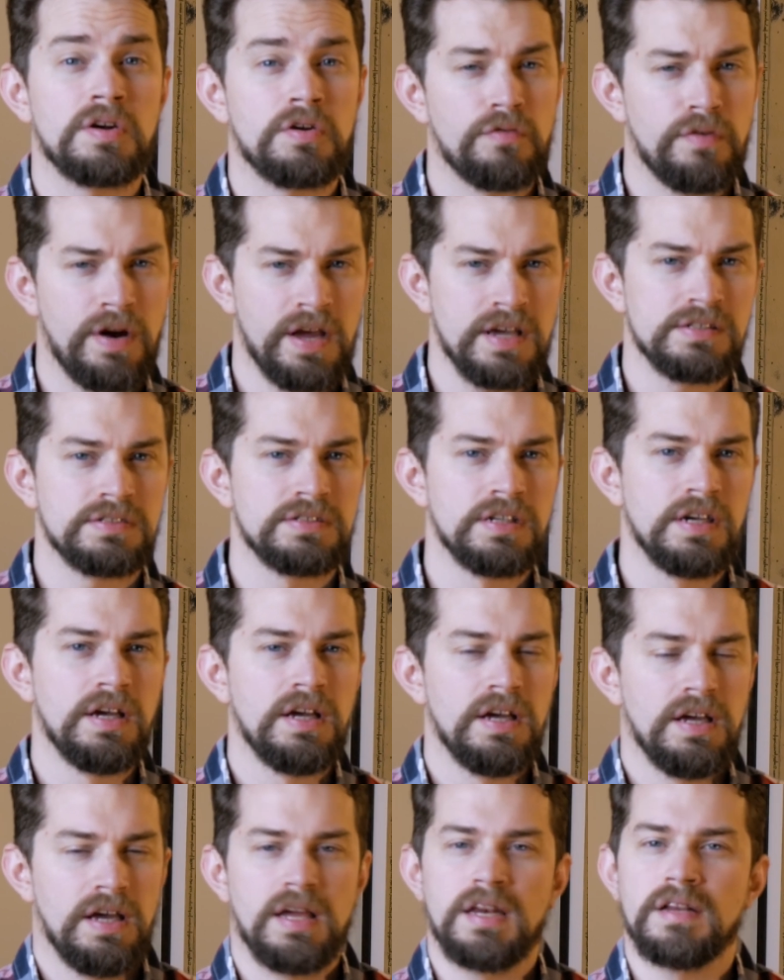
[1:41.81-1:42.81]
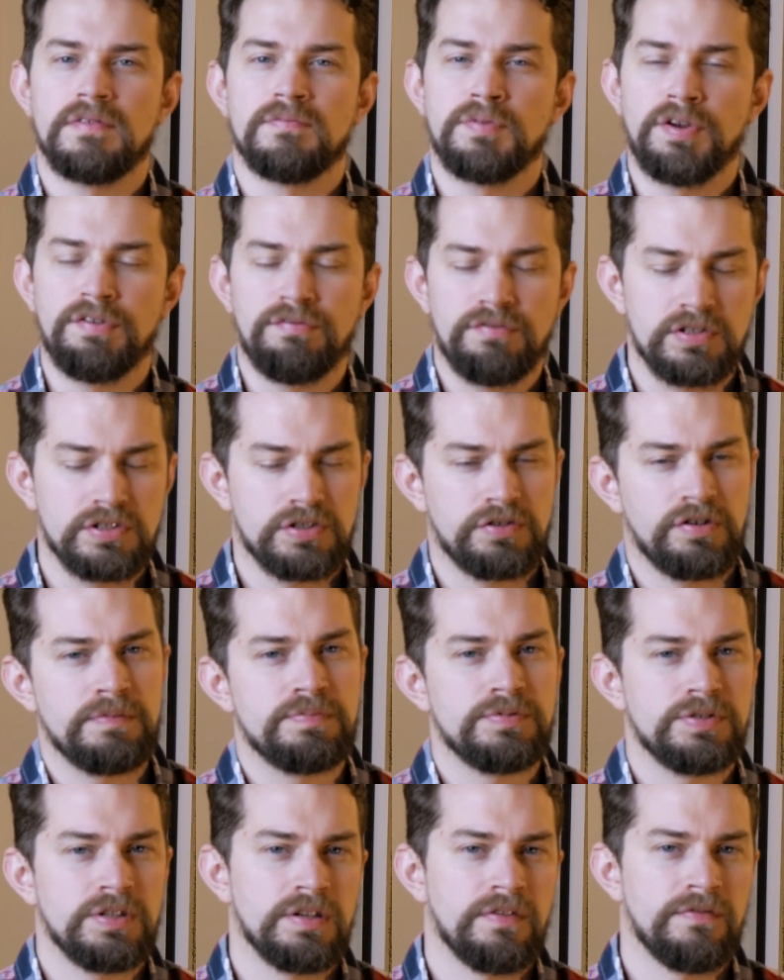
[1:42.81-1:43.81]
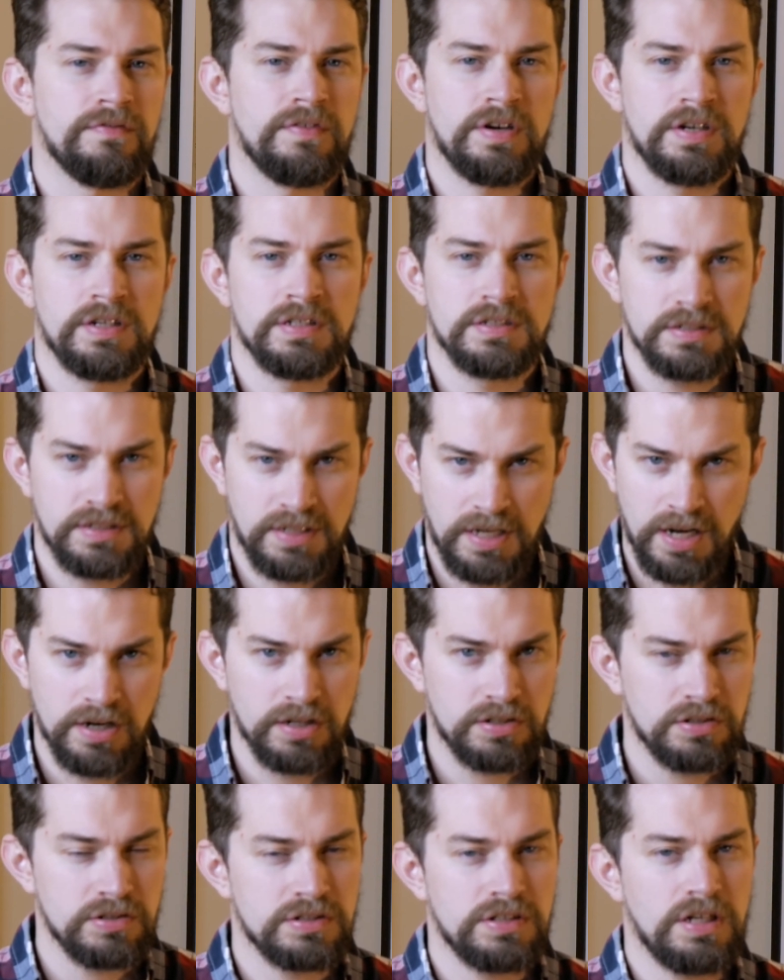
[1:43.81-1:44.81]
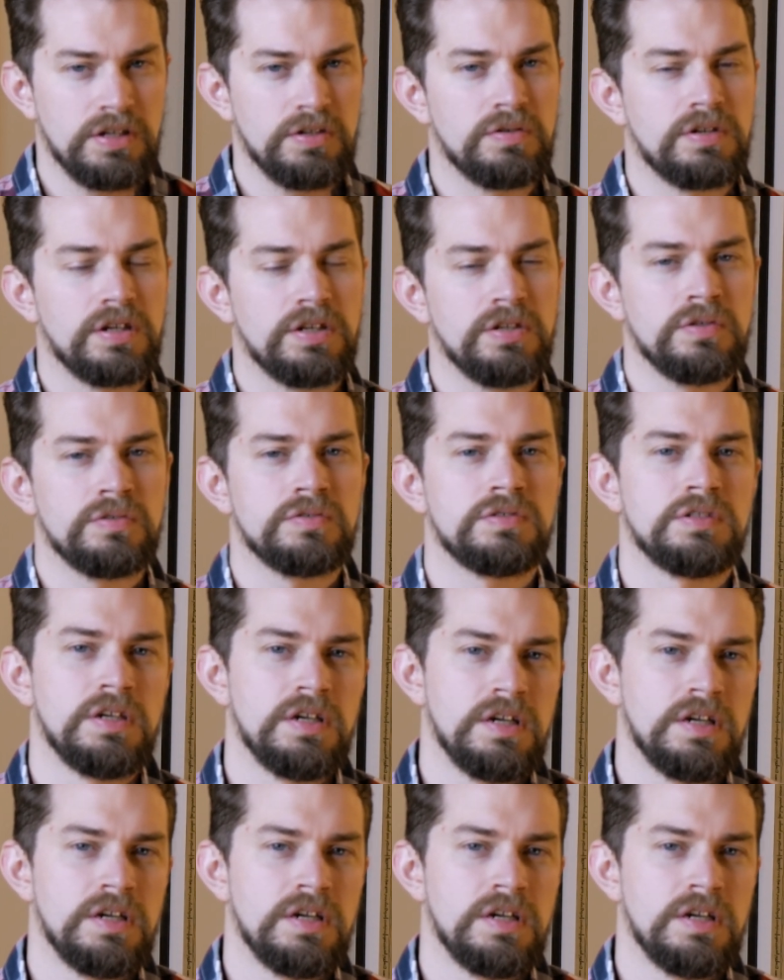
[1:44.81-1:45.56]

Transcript: and a race and a brief description of various characters that you can use.